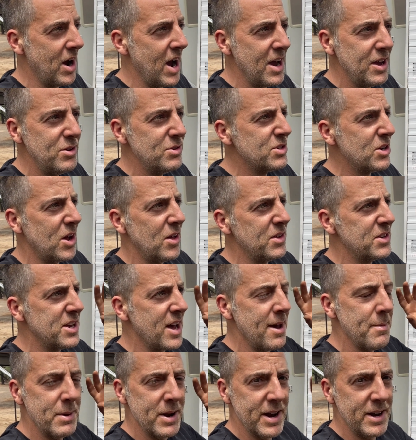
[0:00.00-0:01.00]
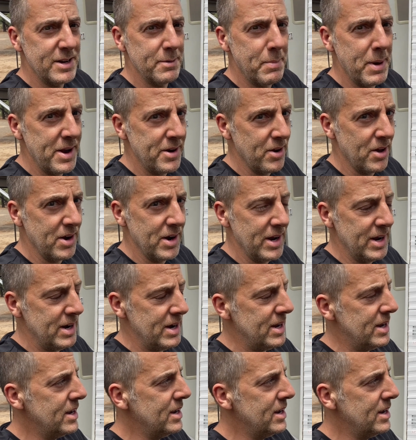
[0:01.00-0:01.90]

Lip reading: I use it all the time and I depend on it.